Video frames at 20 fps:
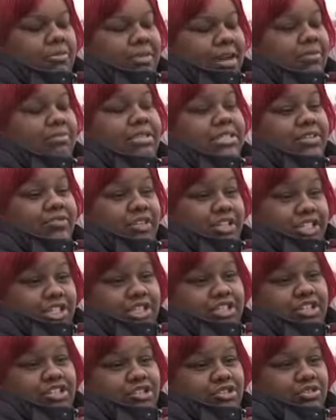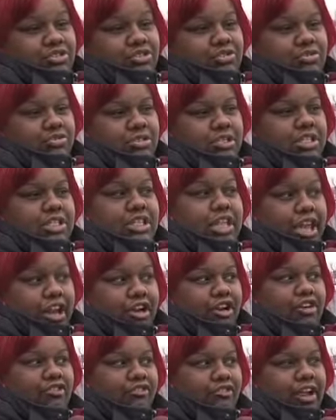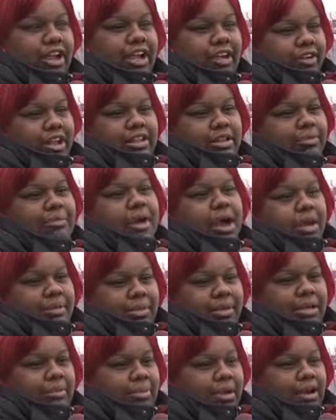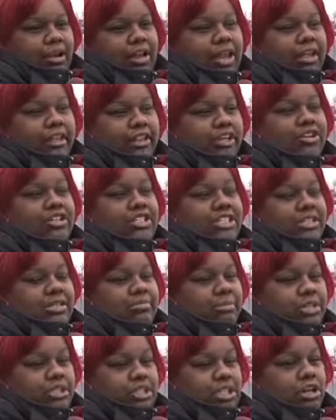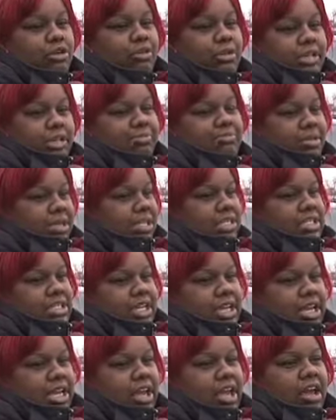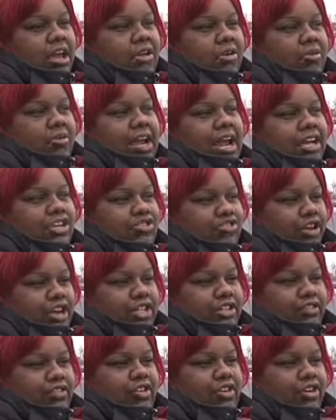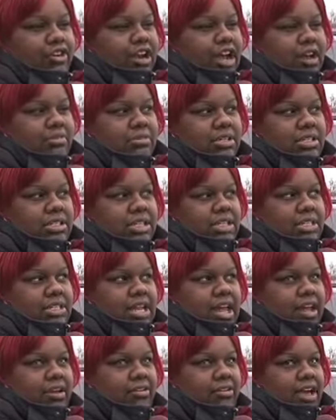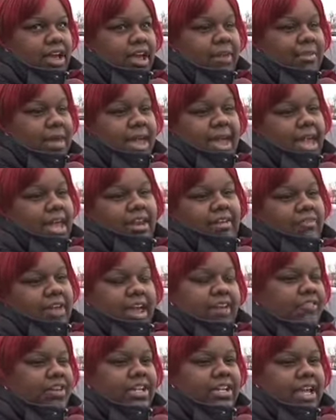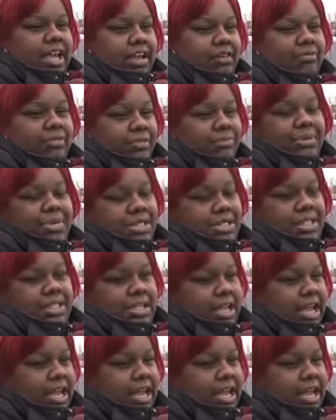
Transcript: When I went to Virginia schools, they're like at the bottom of the barrel, like their system is slower than PG. When I transferred, I was just like, okay, I'm ahead of everything with PG